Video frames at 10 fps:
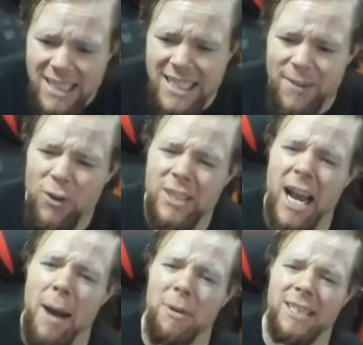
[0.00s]
different
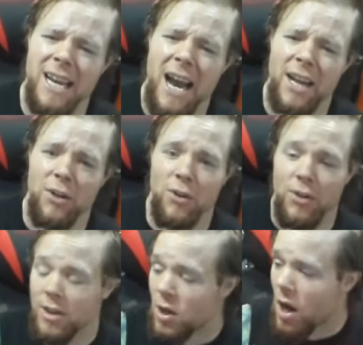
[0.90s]
Tom MacDonald.
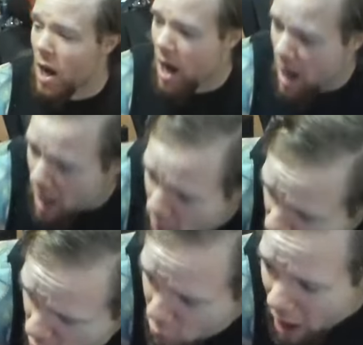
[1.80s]
Uh,
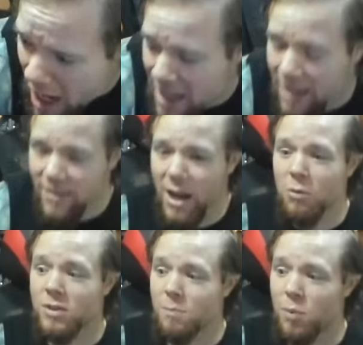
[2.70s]
heard Riot. That
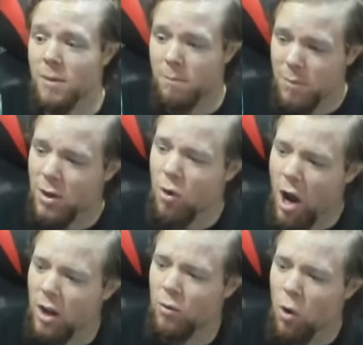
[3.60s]
one's a bit, bit
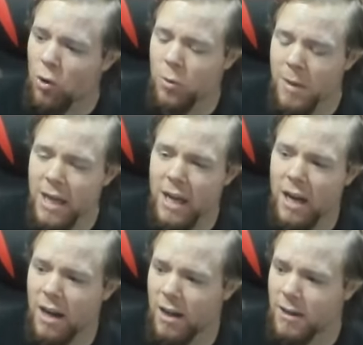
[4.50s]
rock and roll to me.
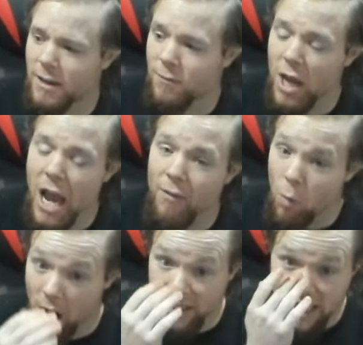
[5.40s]
Uh, if you haven't
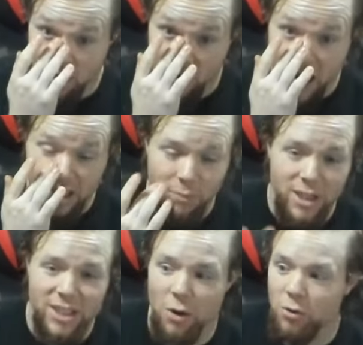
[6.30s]
watched that reaction,
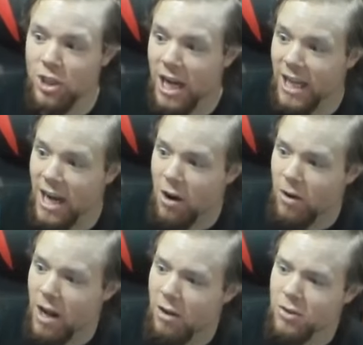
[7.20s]
please go check it out.
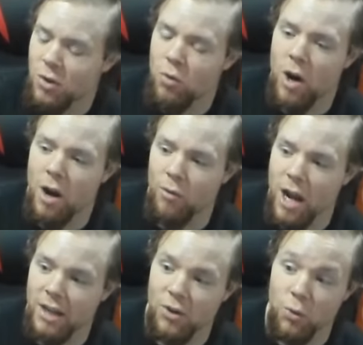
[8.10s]
I also uh,
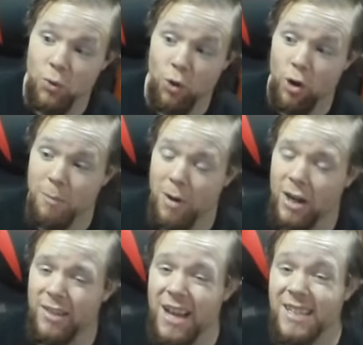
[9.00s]
reacted to Dirty
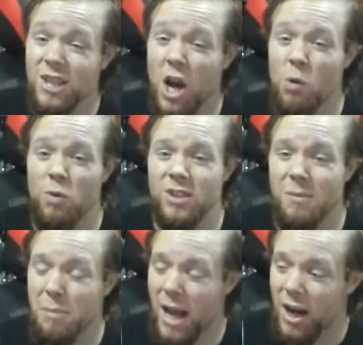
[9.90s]
Money. That song was
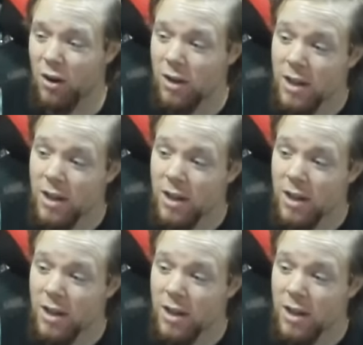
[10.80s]
a banger.